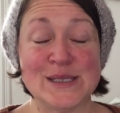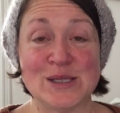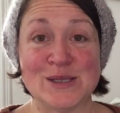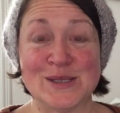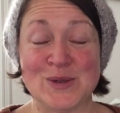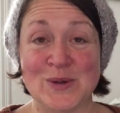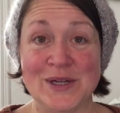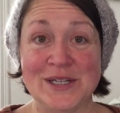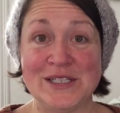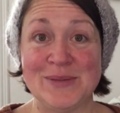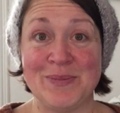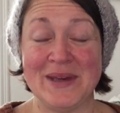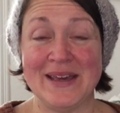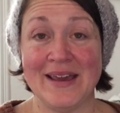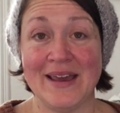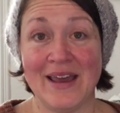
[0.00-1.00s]
There's going to
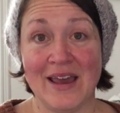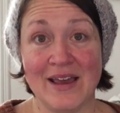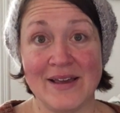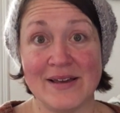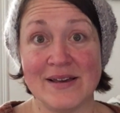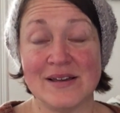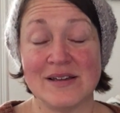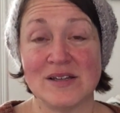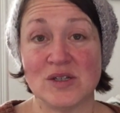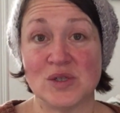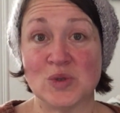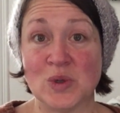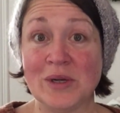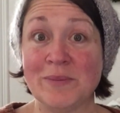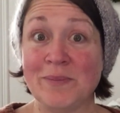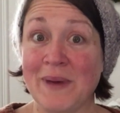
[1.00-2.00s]
be a
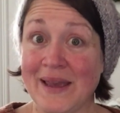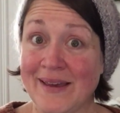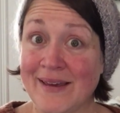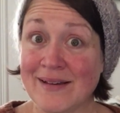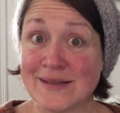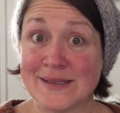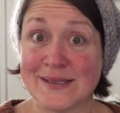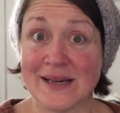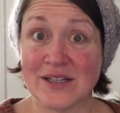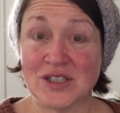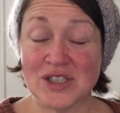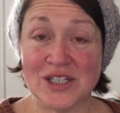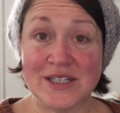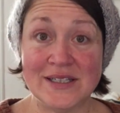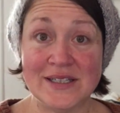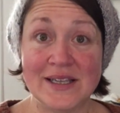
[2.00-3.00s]
short baking
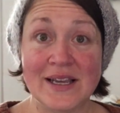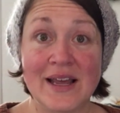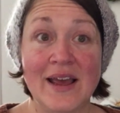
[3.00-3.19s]
section